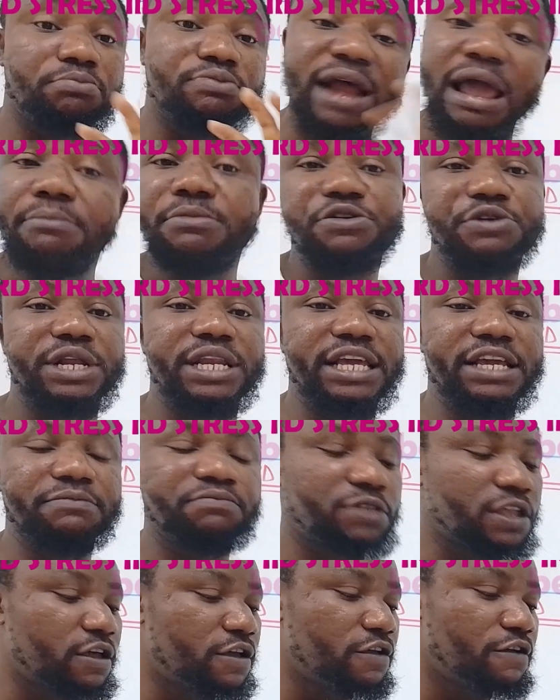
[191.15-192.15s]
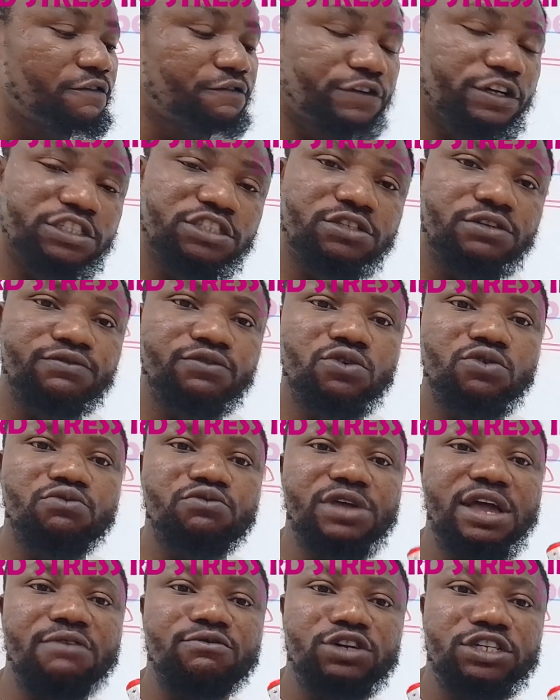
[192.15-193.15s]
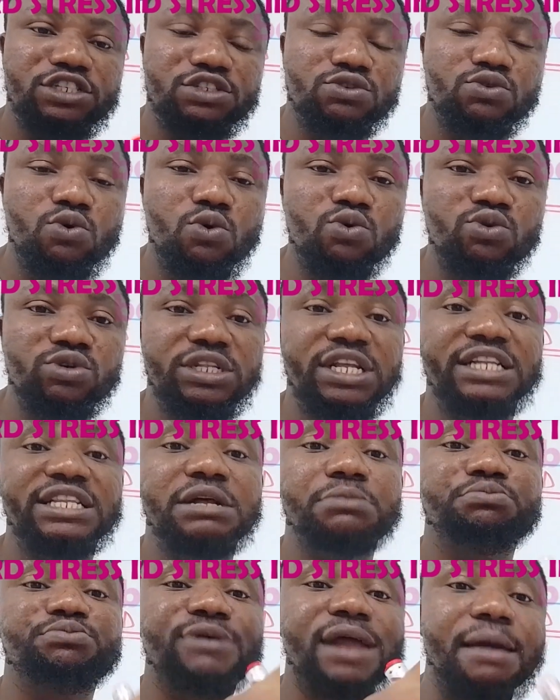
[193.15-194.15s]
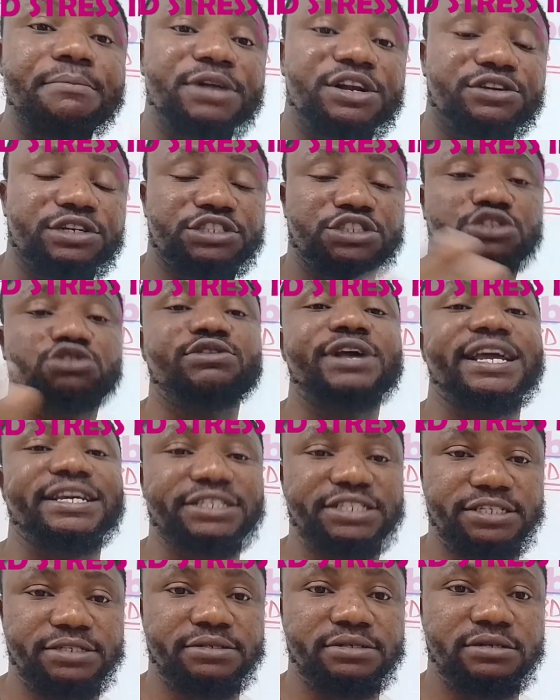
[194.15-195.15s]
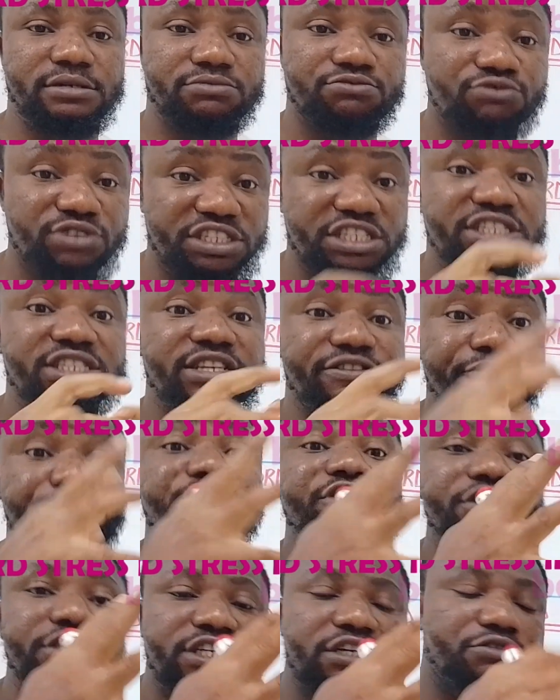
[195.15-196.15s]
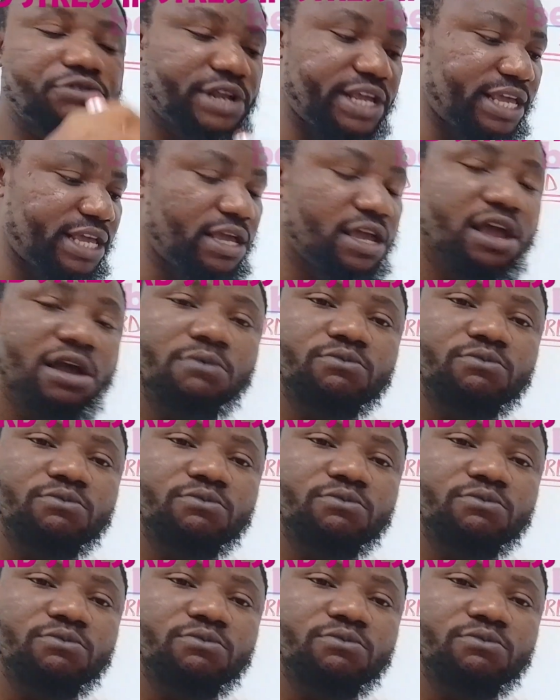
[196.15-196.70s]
Primarily, first of all, we have what is called the primary stress, which is the first degree.